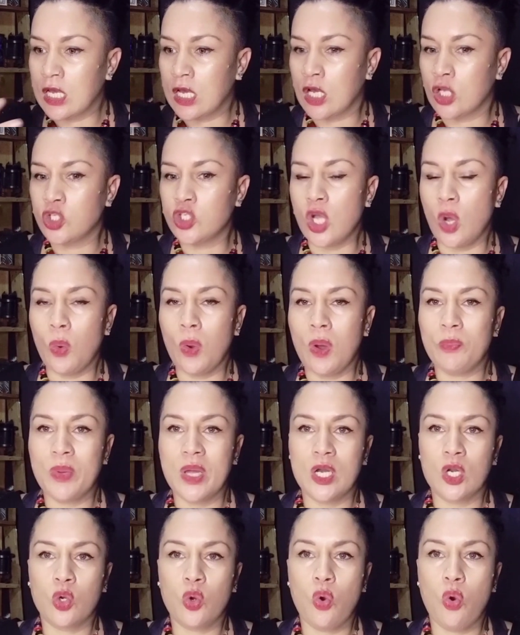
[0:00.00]
show up at
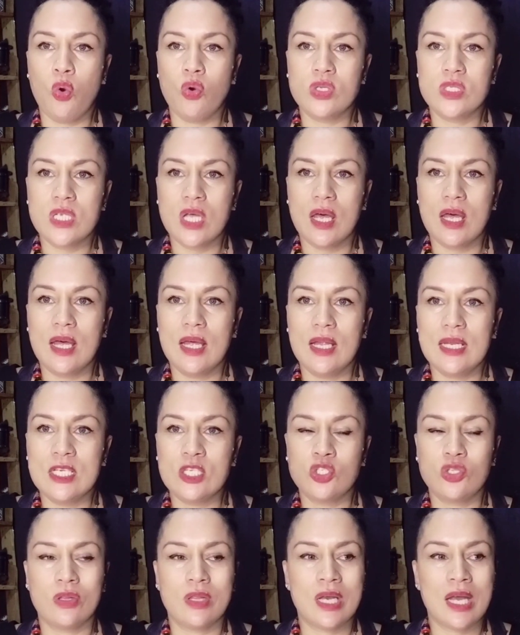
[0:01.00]
a court early,
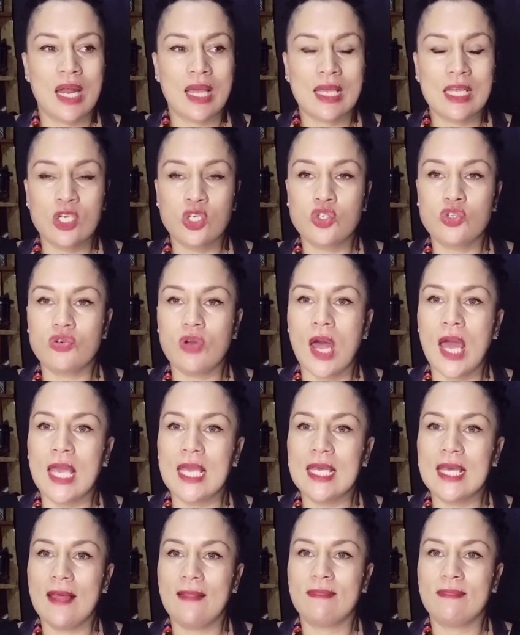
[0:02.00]
so that I can try
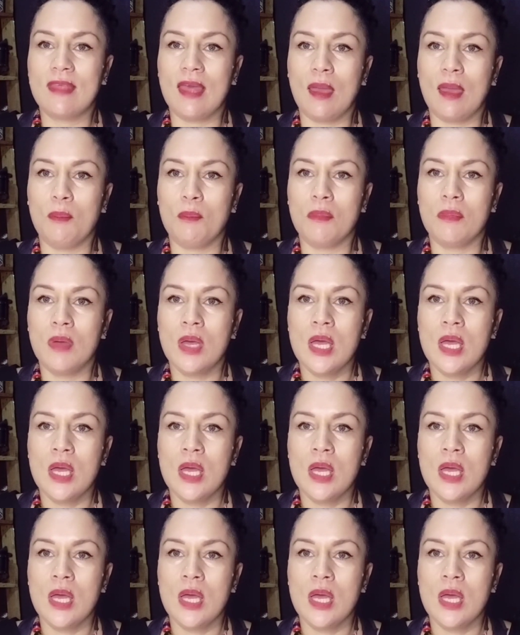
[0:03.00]
and get them